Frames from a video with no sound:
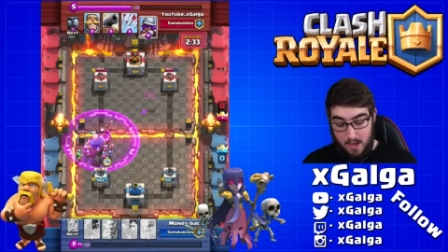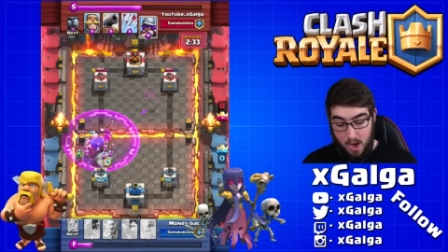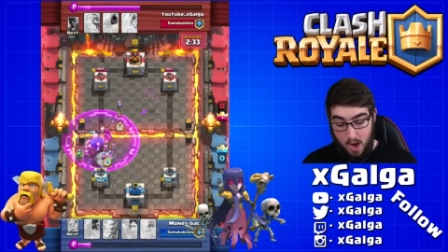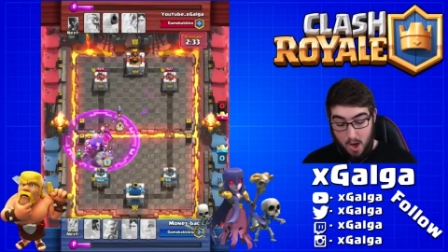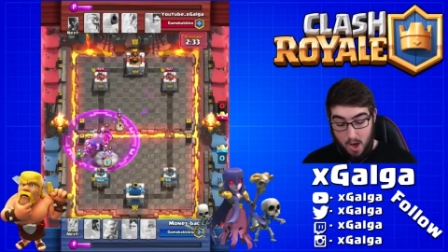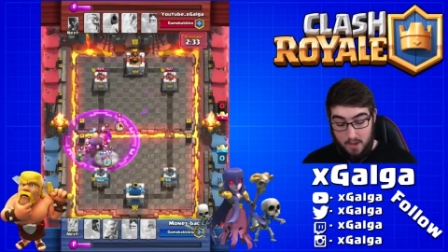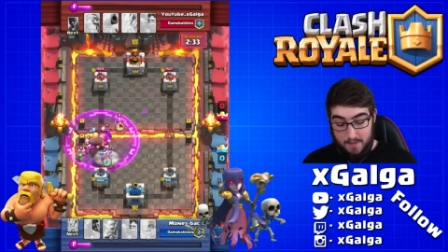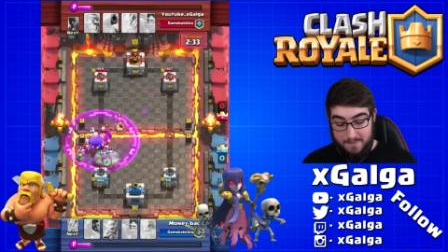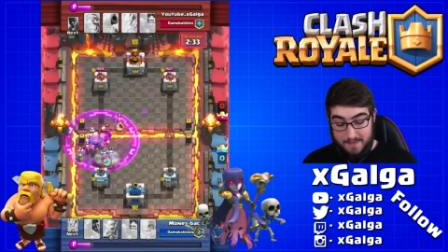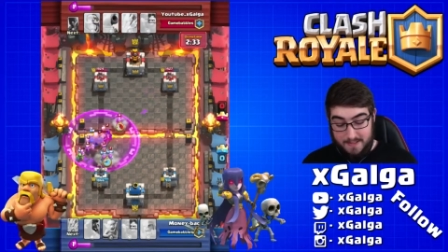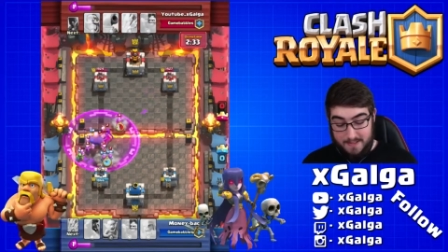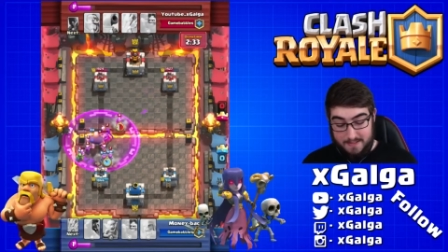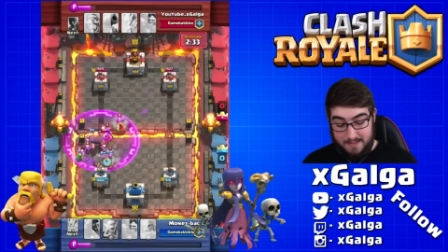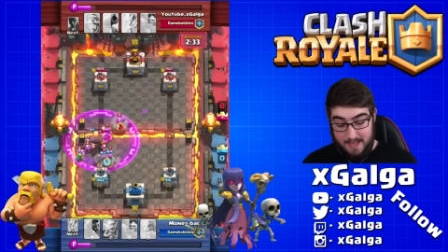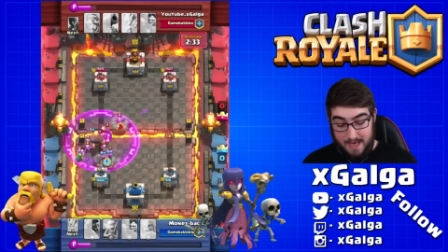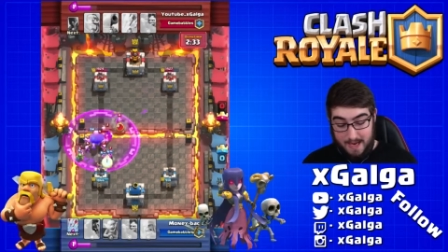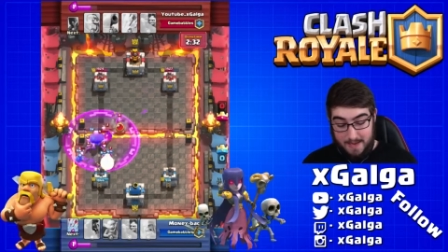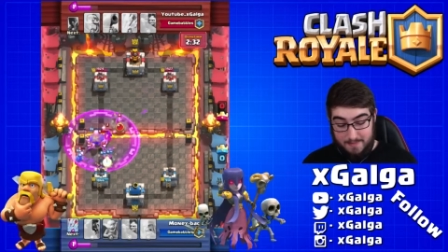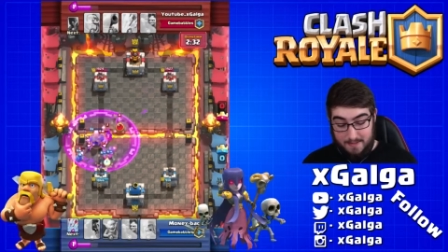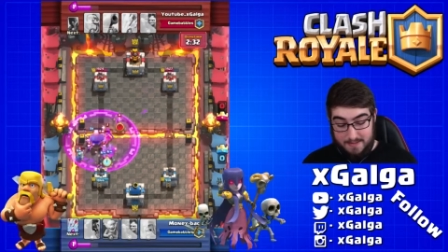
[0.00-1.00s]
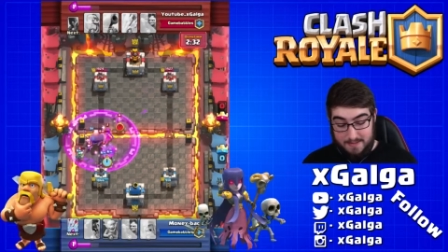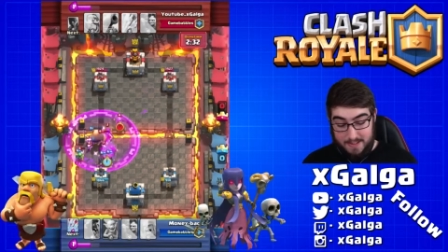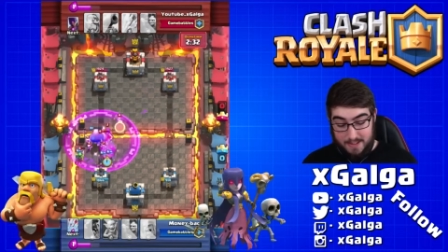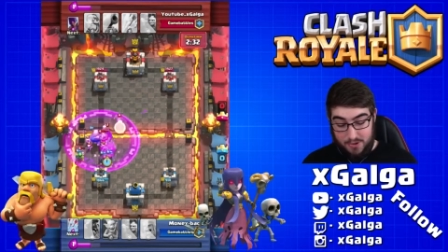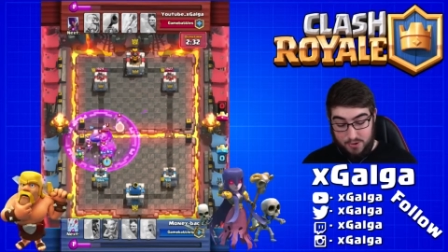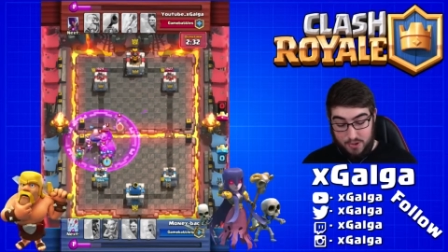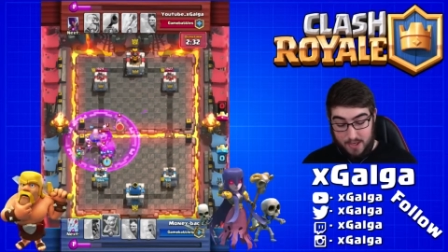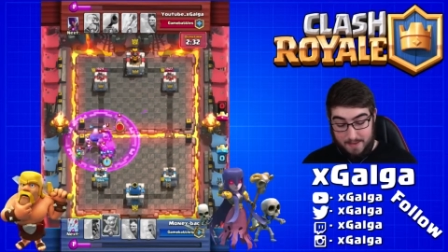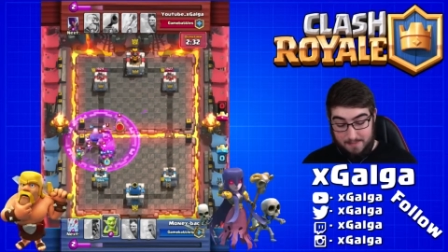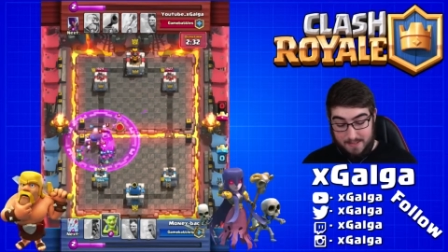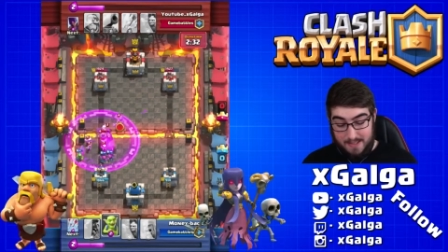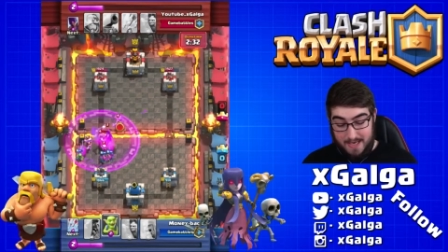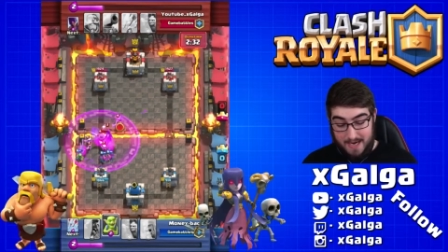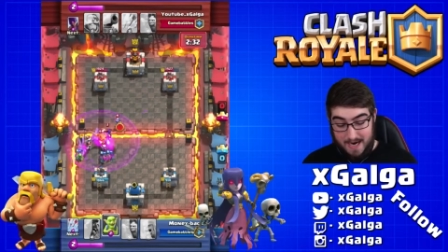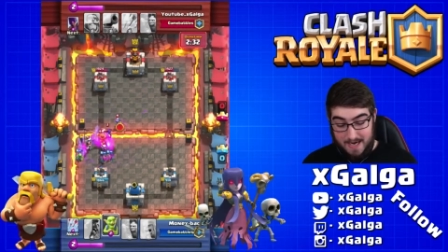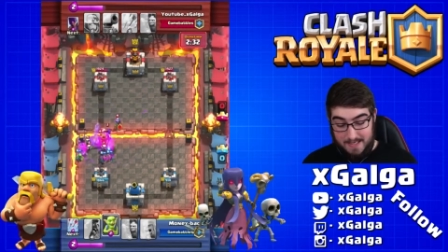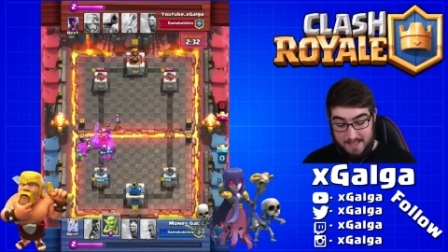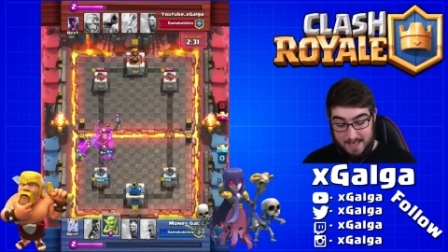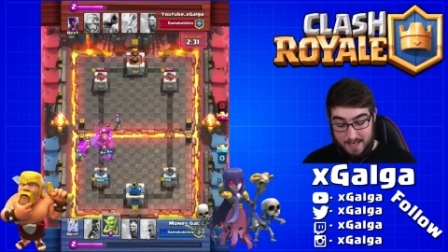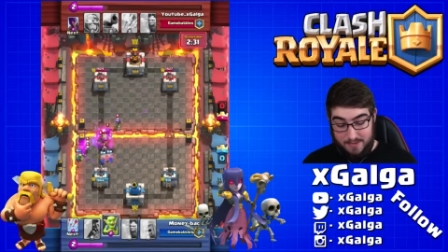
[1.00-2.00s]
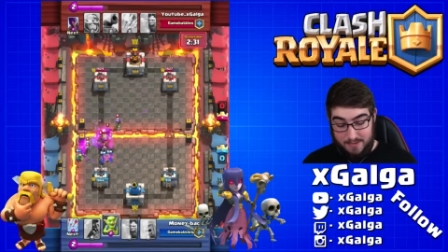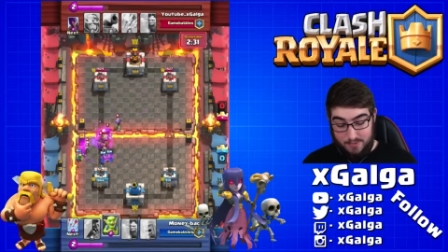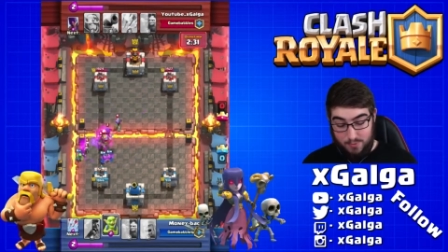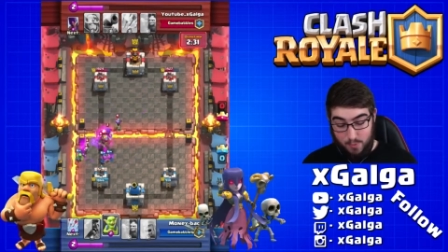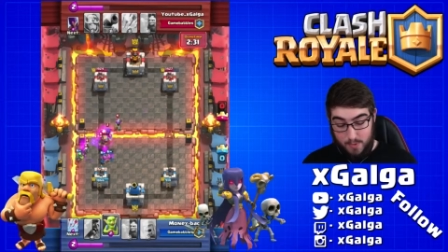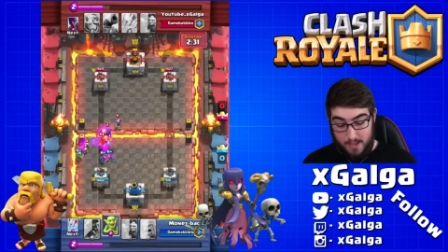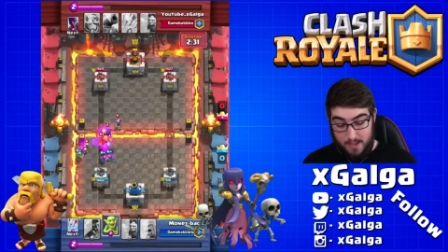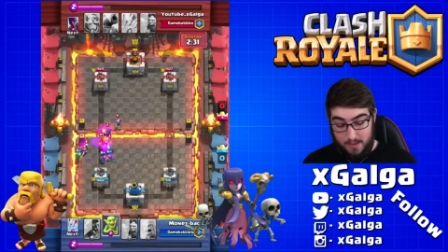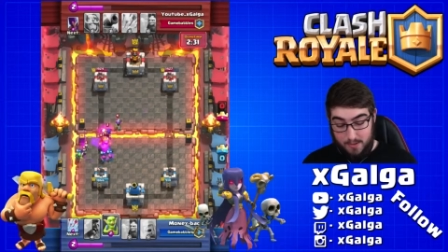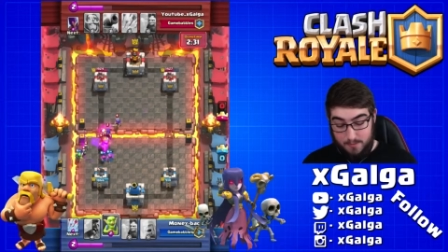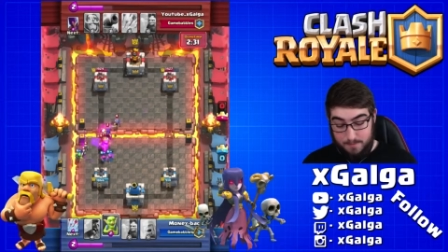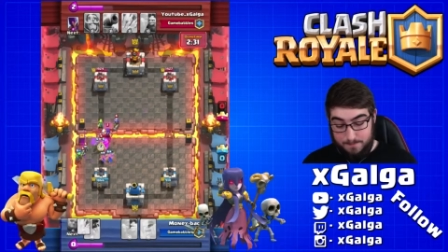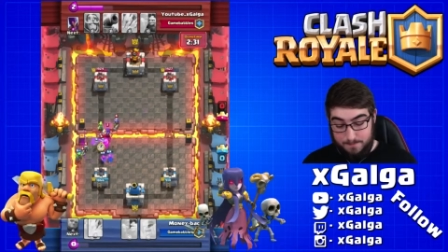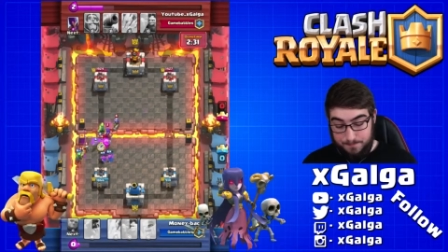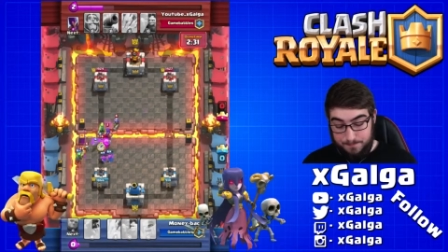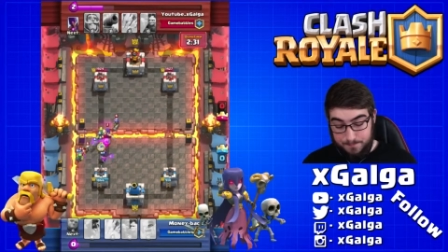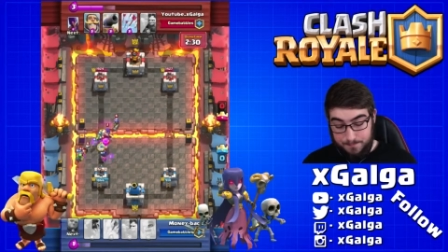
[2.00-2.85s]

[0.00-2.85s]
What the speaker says: All of his goblins that he dropped died down as well.